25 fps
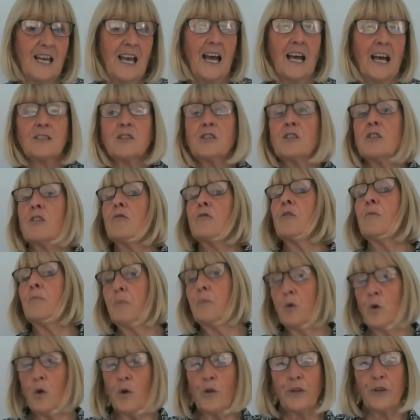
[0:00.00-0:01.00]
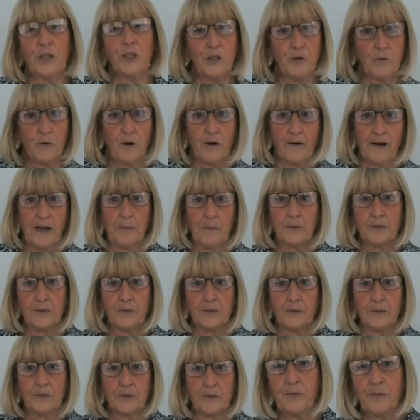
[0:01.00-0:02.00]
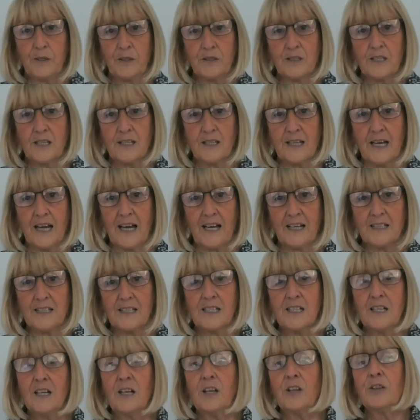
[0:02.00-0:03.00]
And so the more that you are able to contribute to that,